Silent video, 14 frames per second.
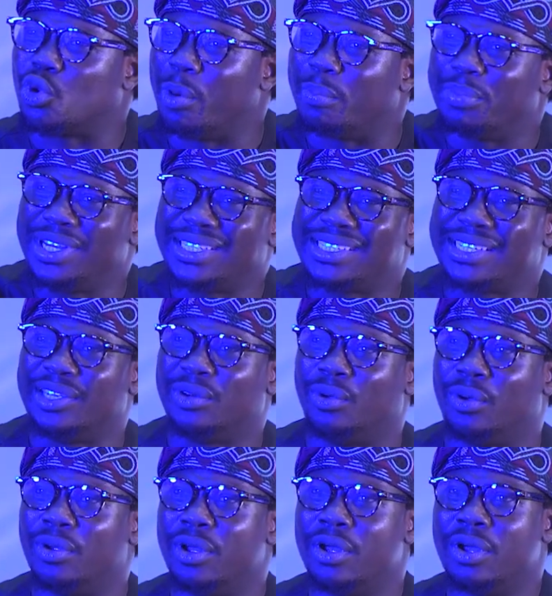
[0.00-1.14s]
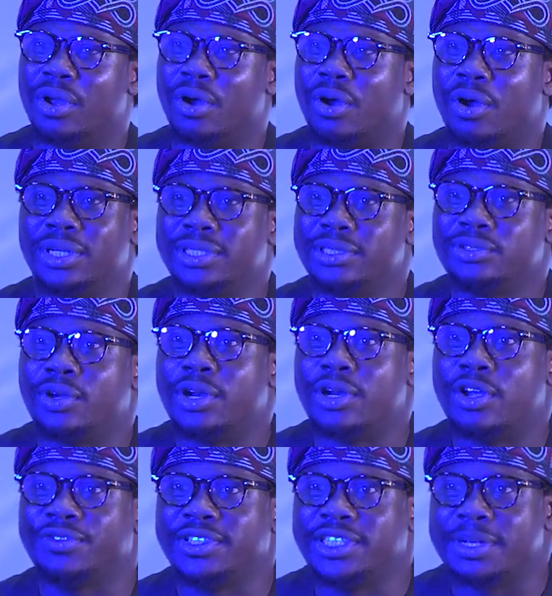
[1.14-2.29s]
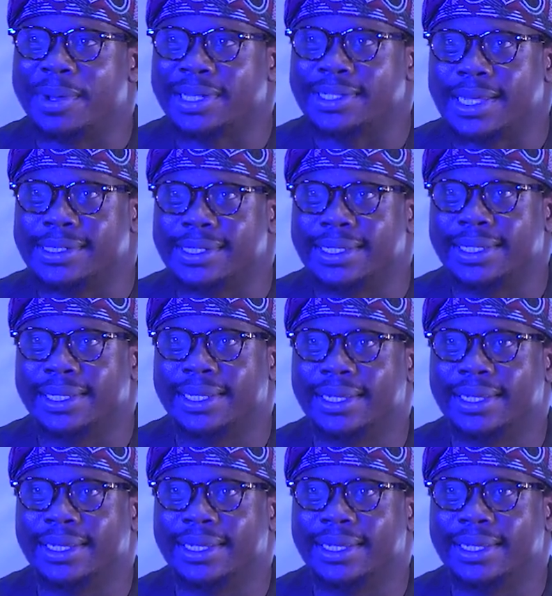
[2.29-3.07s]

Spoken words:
complete, Don't not finish a masters, ni?